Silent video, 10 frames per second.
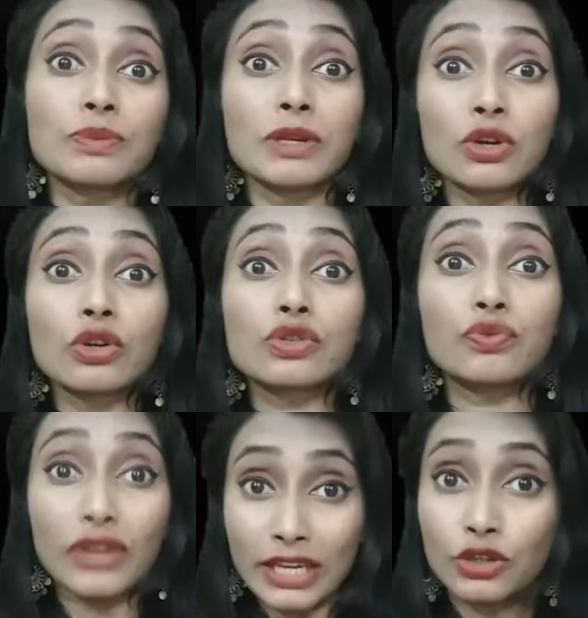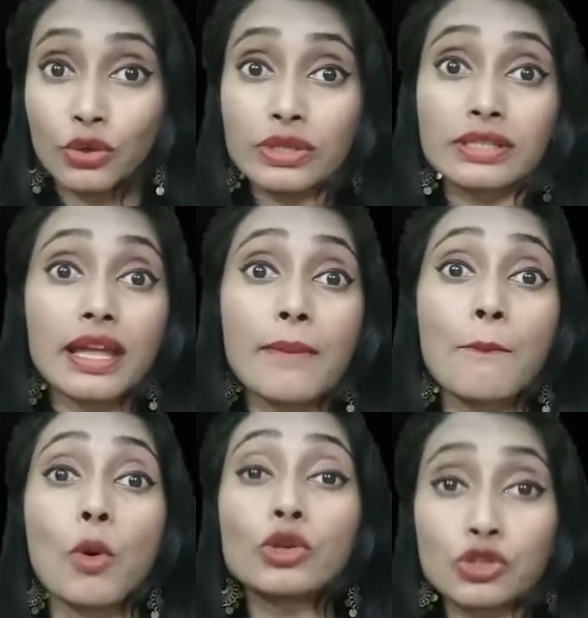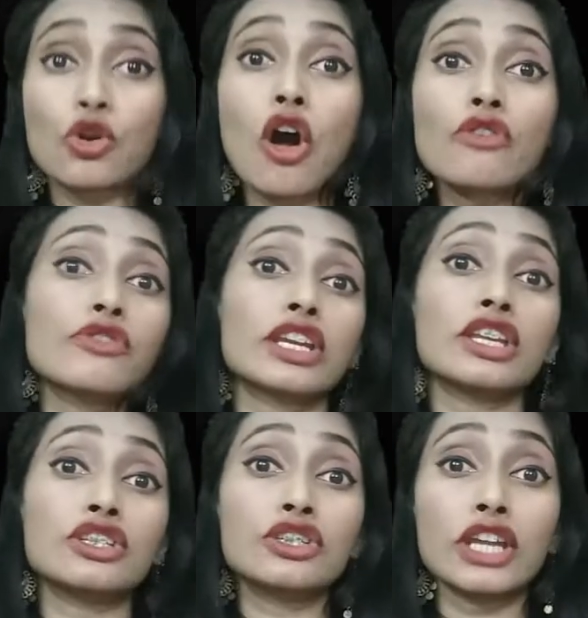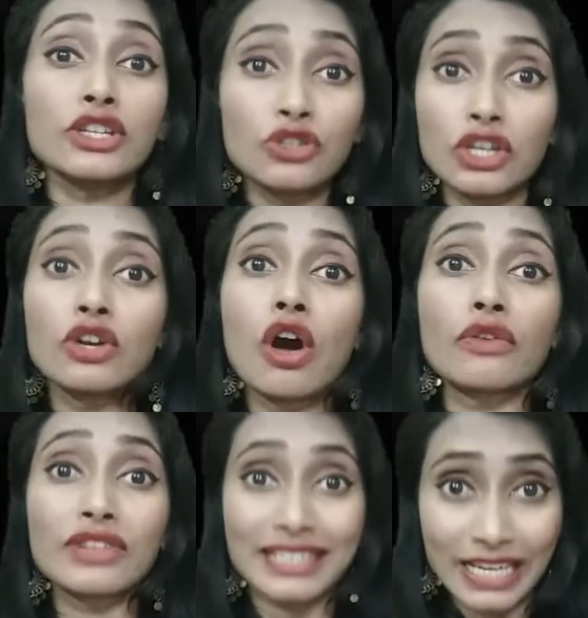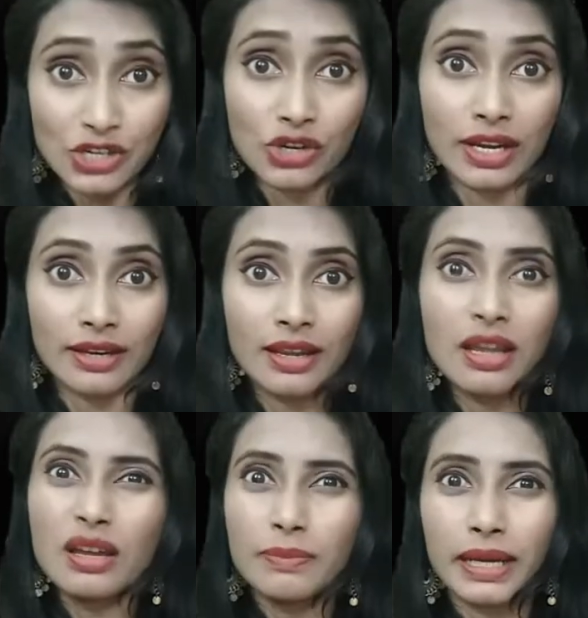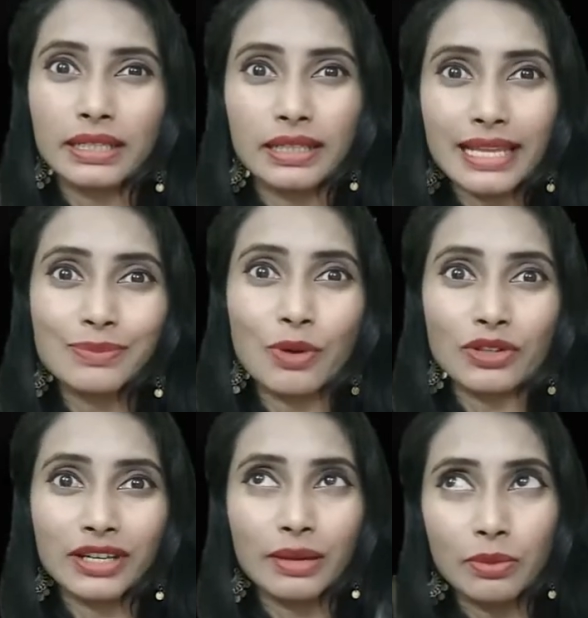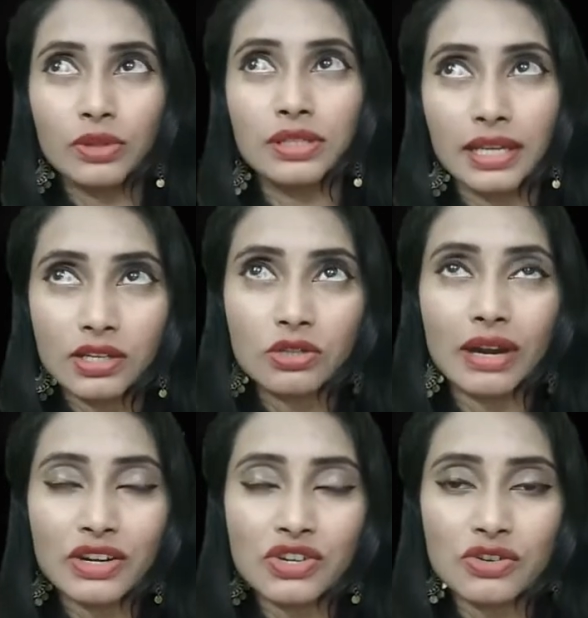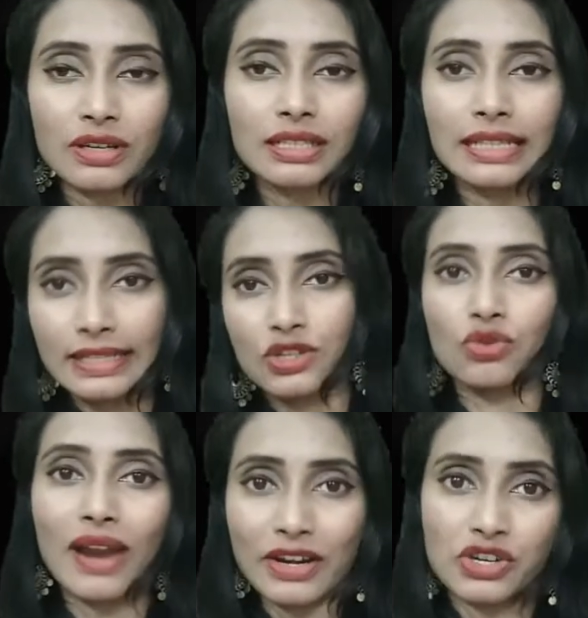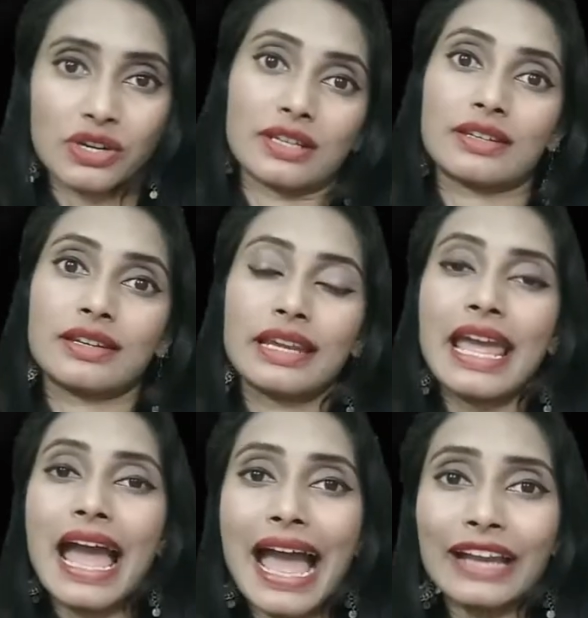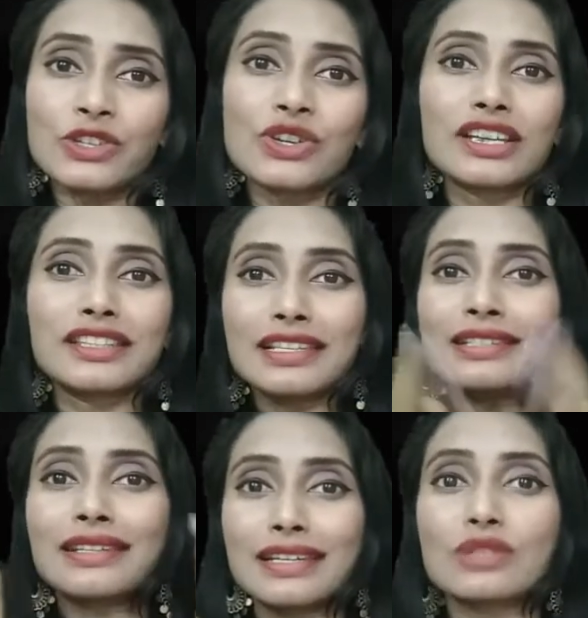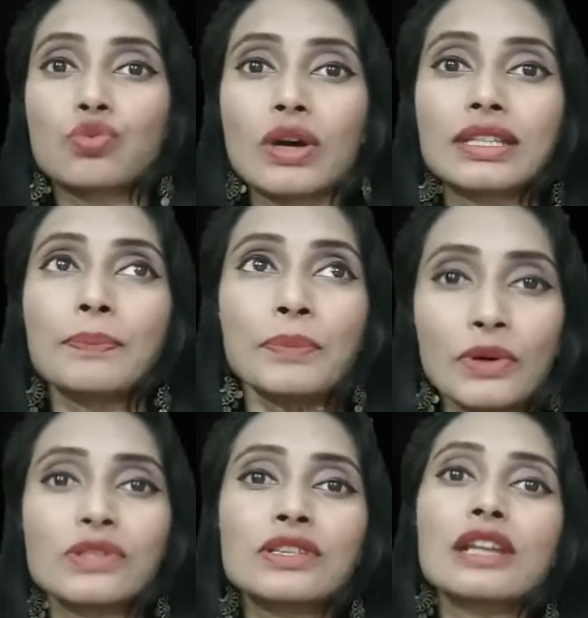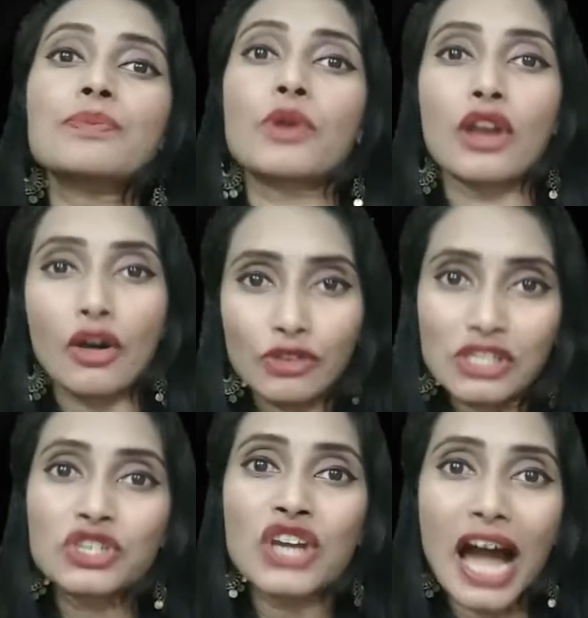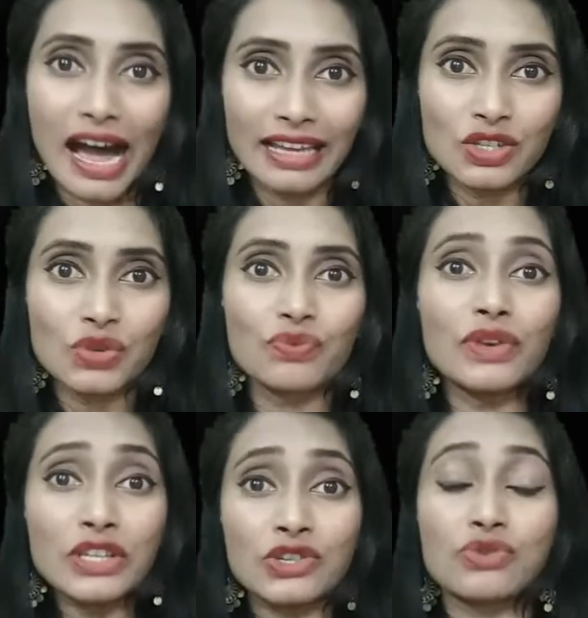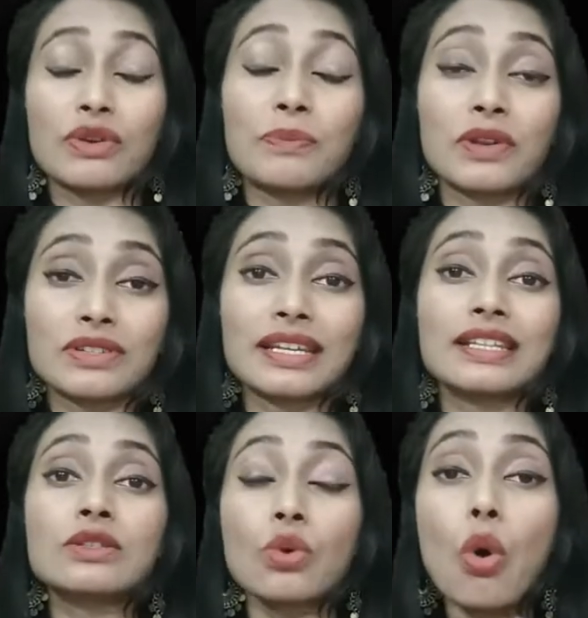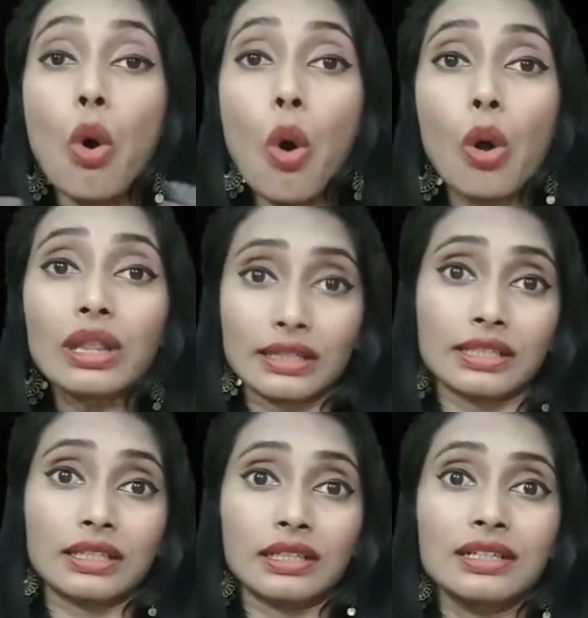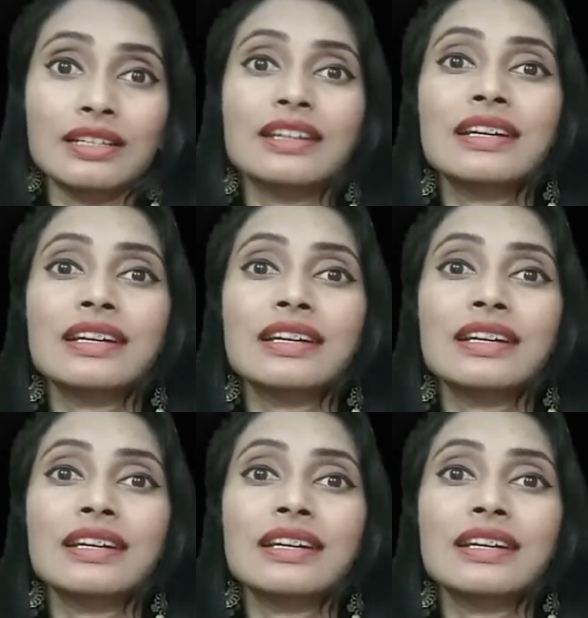because we use them most often in day-to-day conversation, but less bothered about their structural construction. Actually, this is what the personal pronouns chart, which represents all the